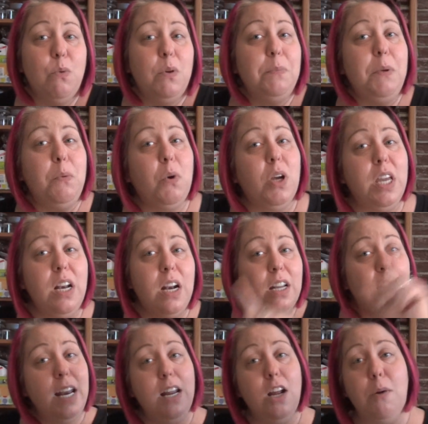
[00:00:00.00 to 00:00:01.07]
will be working
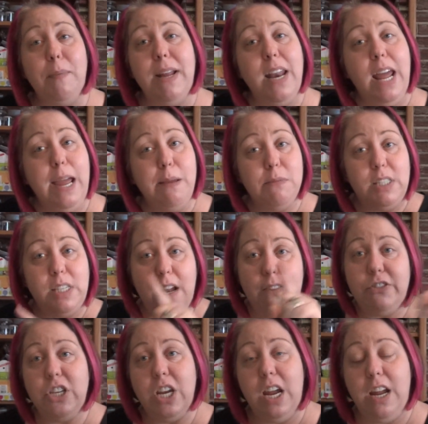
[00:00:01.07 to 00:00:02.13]
on getting all my name
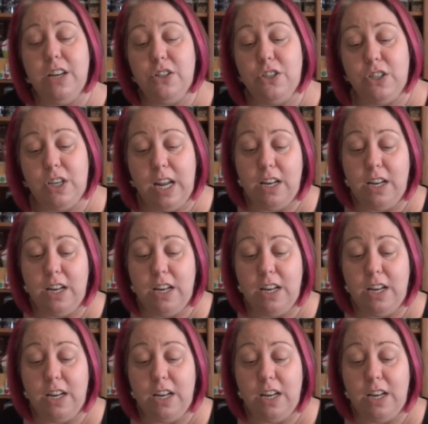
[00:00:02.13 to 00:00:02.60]
stuff changed,